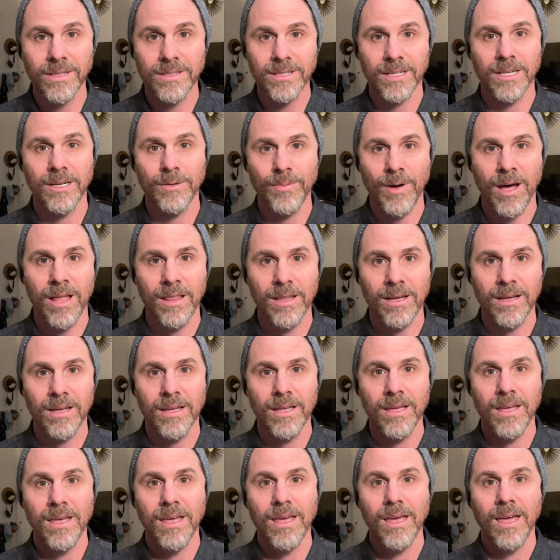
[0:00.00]
to Kabbalah,
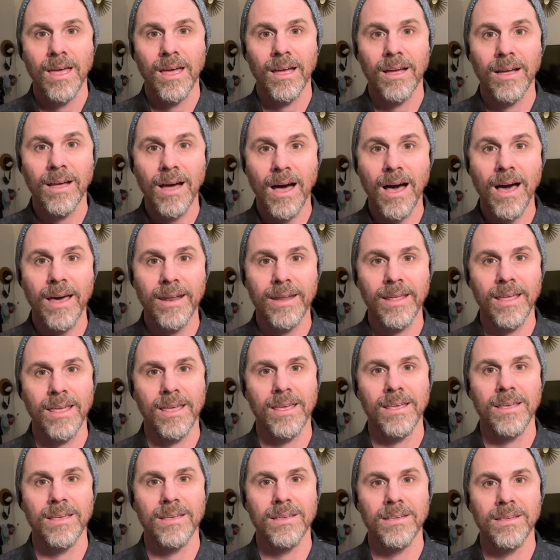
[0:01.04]
God
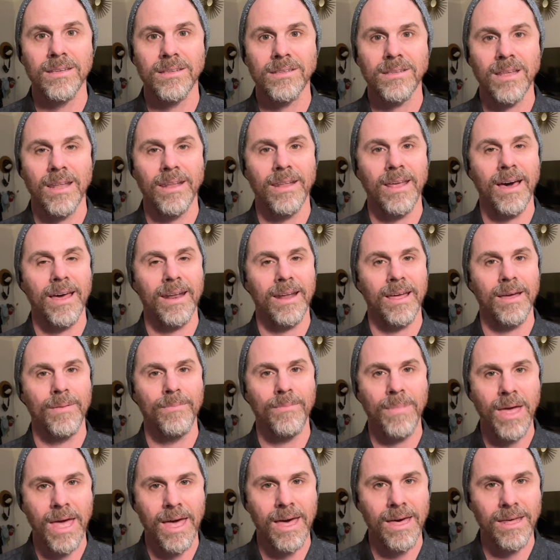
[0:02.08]
is not a
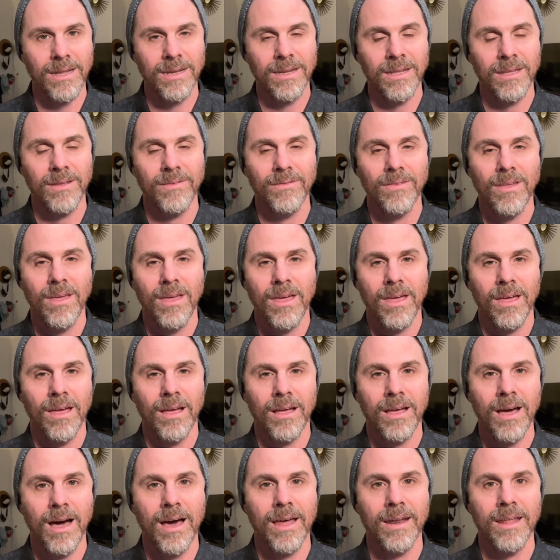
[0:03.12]
man,
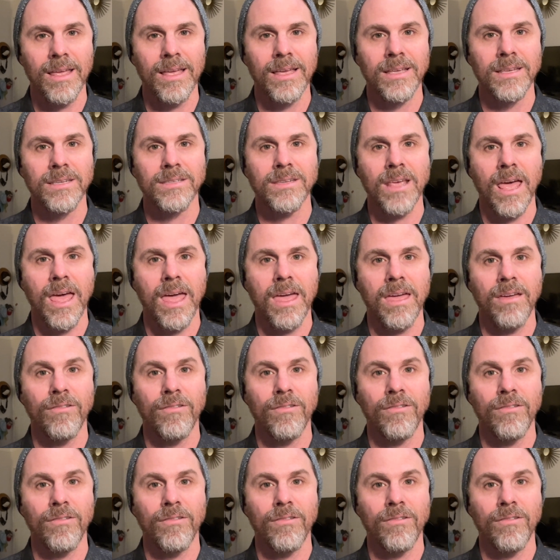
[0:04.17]
God is a